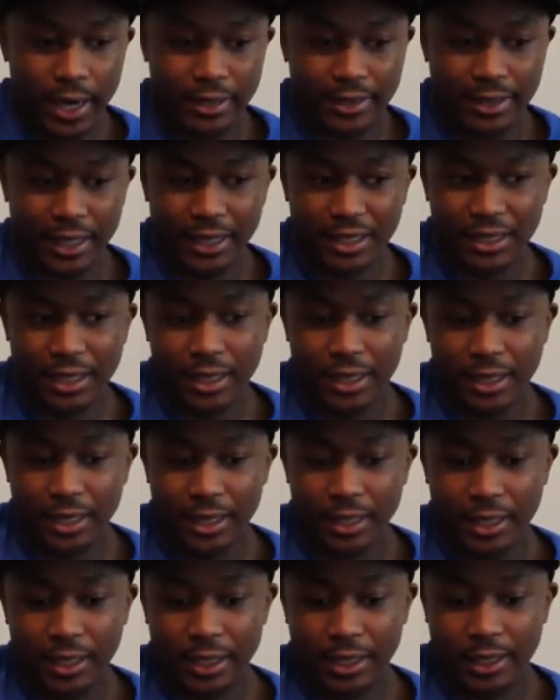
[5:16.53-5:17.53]

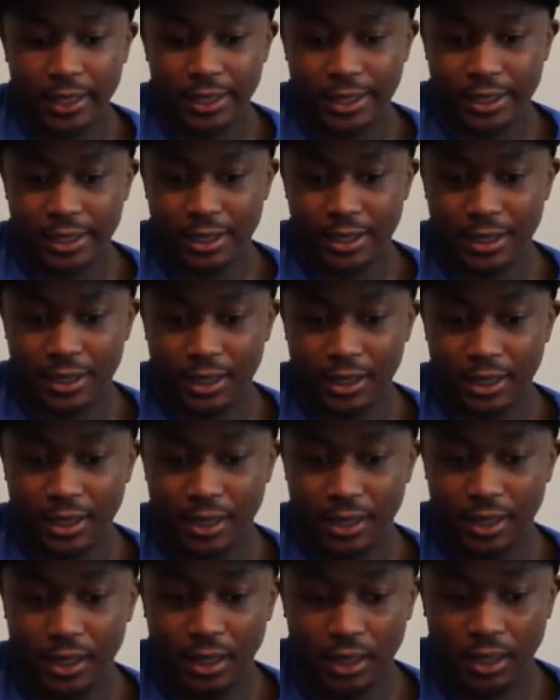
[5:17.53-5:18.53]
Tenure,
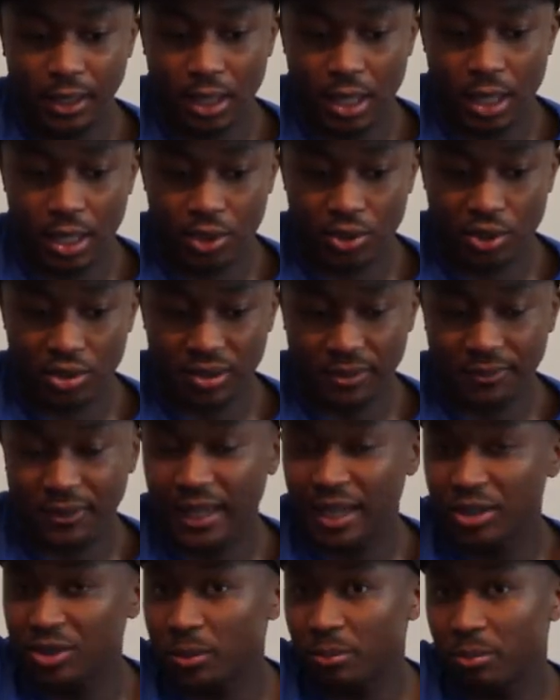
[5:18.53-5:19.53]
he's also
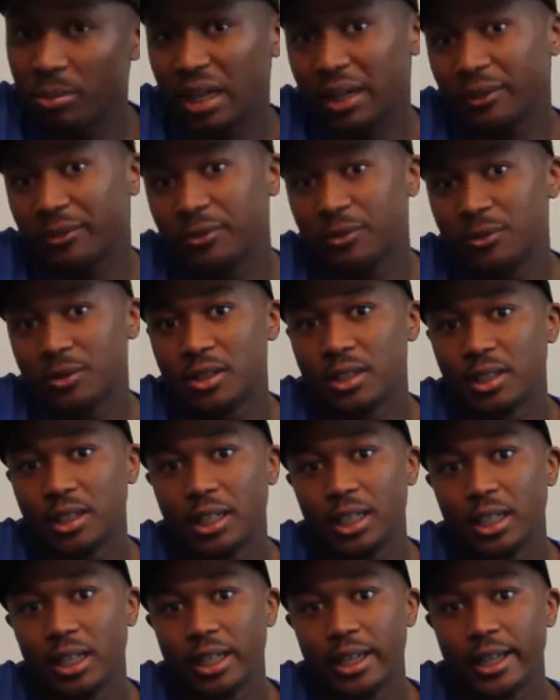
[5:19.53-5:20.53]
finding some
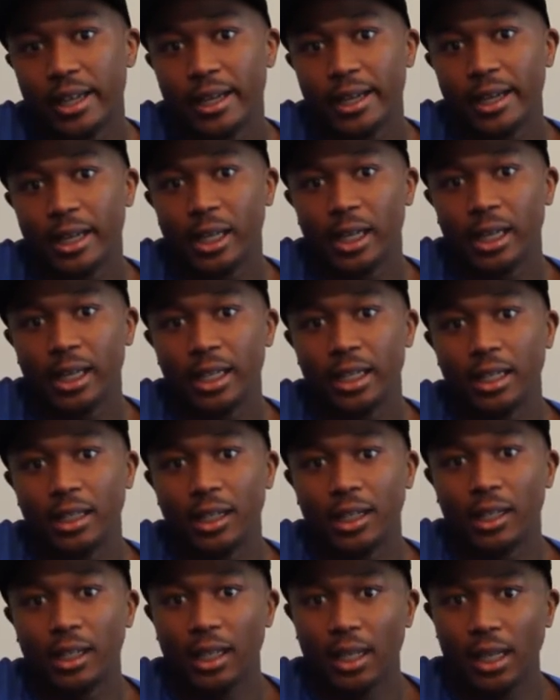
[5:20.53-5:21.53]
breakthroughs
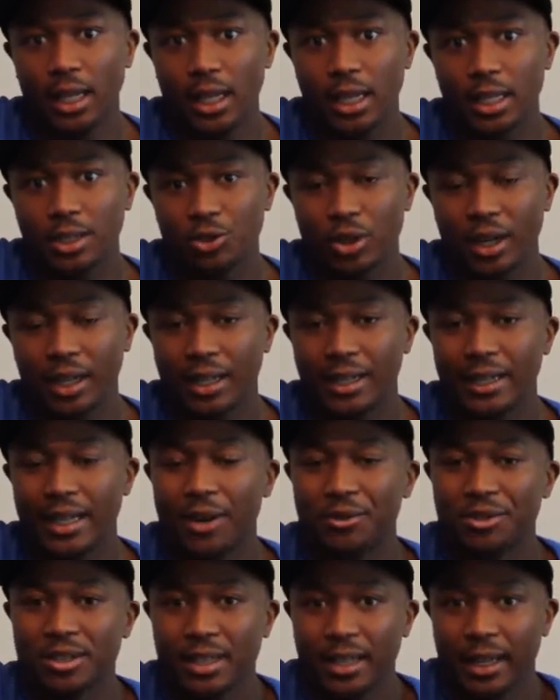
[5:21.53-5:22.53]
in tracking
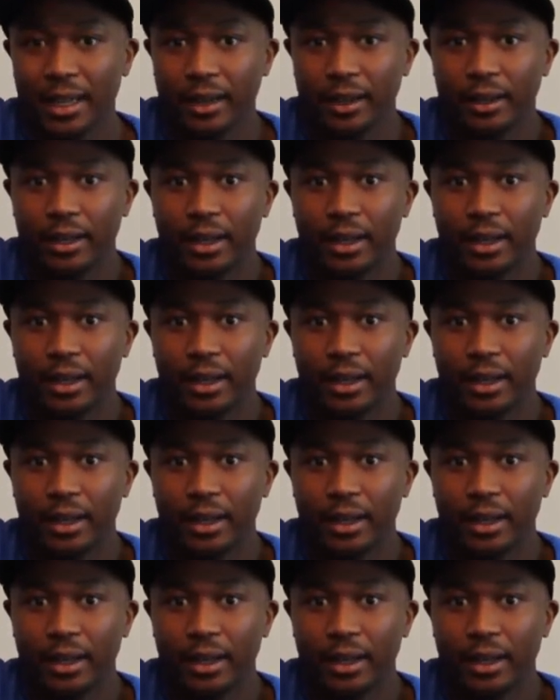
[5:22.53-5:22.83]
down Stain,